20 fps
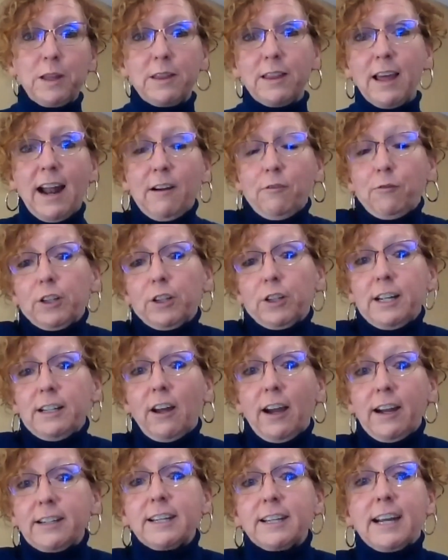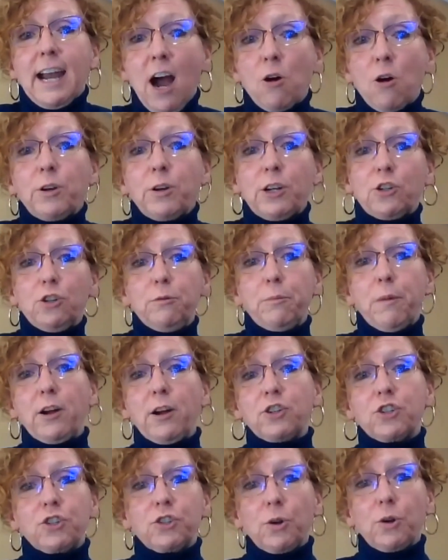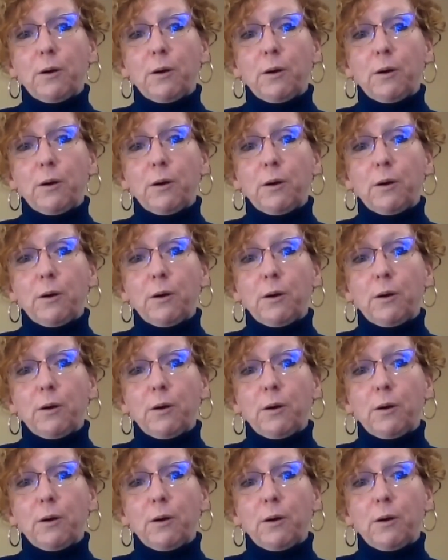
me that I really liked accounting too much.